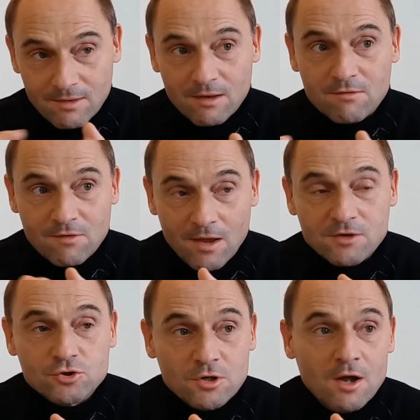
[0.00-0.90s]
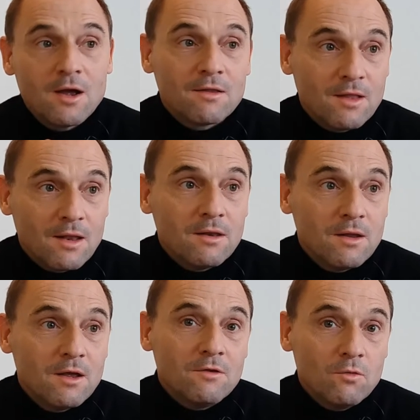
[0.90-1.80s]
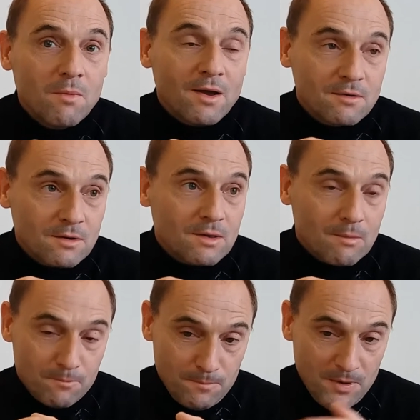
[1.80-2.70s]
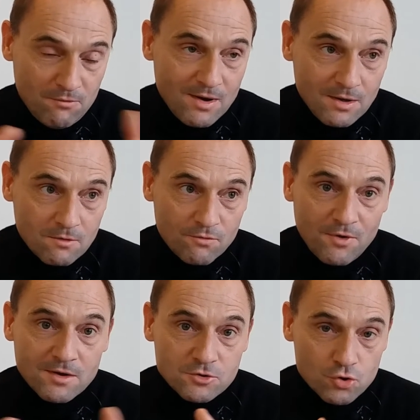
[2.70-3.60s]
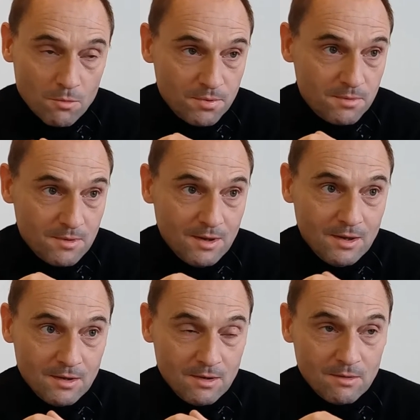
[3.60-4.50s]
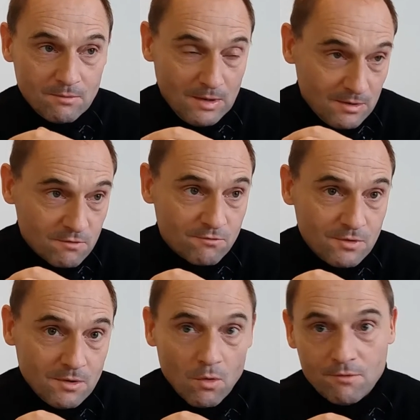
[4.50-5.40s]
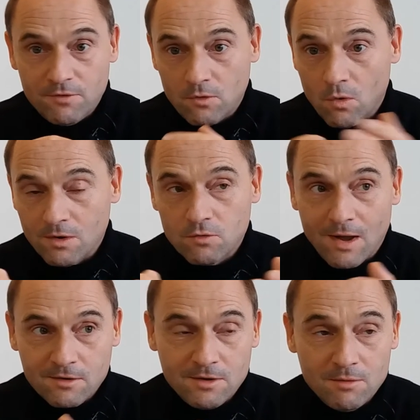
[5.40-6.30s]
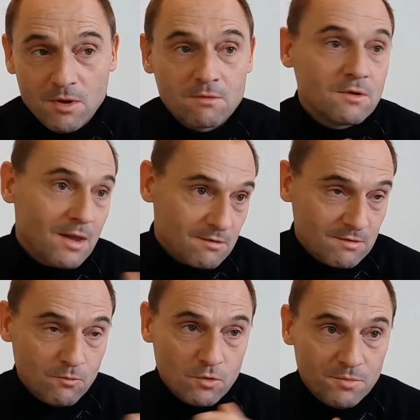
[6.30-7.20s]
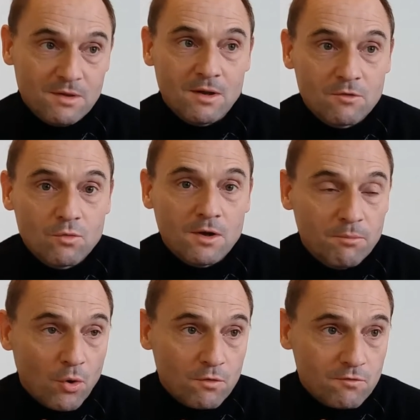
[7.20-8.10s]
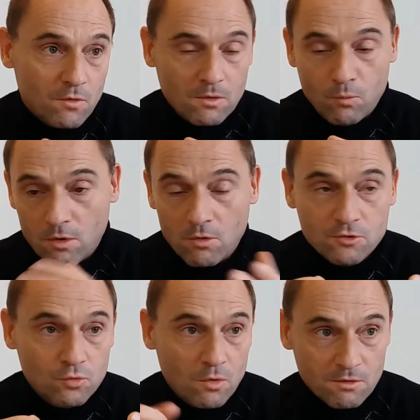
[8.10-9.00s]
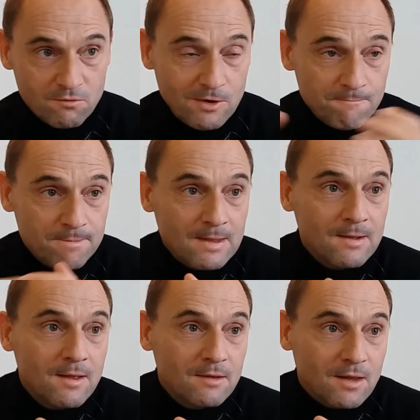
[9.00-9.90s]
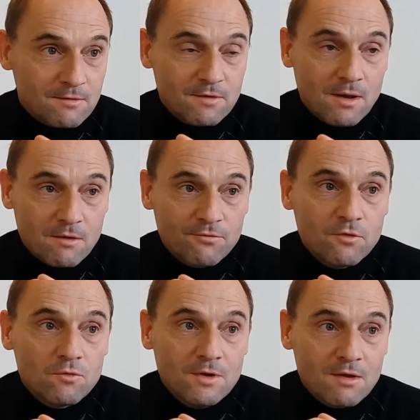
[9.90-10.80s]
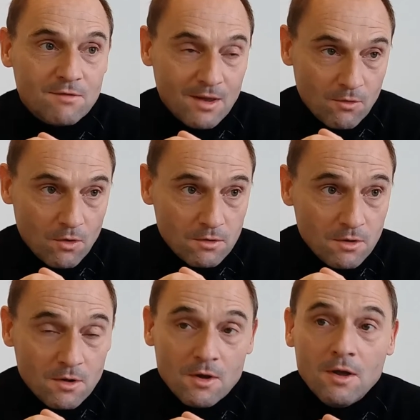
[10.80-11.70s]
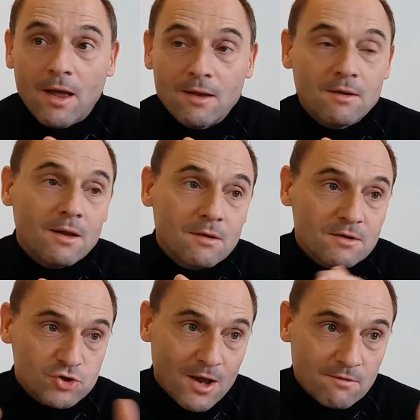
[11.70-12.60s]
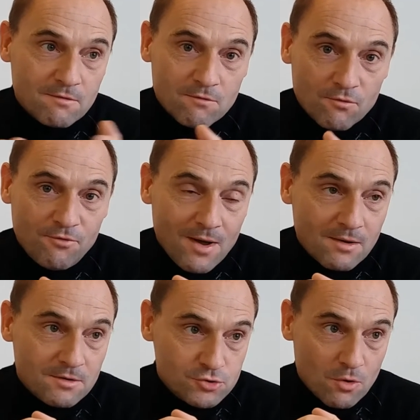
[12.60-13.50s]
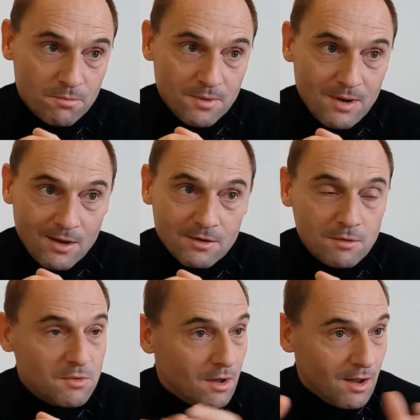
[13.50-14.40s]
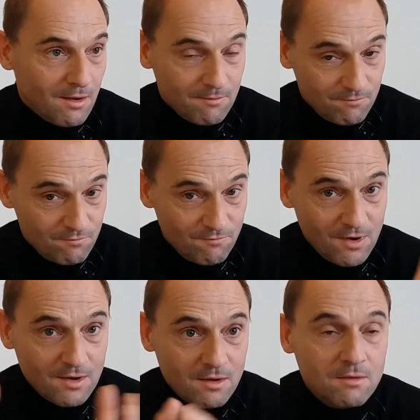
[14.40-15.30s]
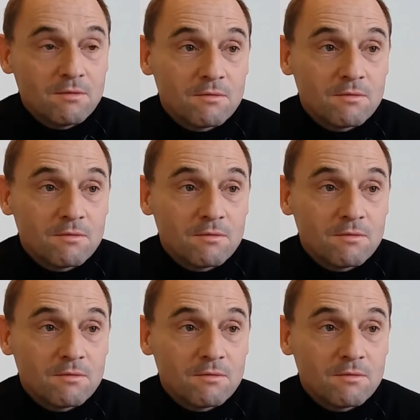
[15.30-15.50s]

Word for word: at that stage then you might be ready to find a job in industry, or if you go into academia, the next thing would be then doing a postdoc, one or two or three. That's another few years add on. And then the chances to find a job in academia are very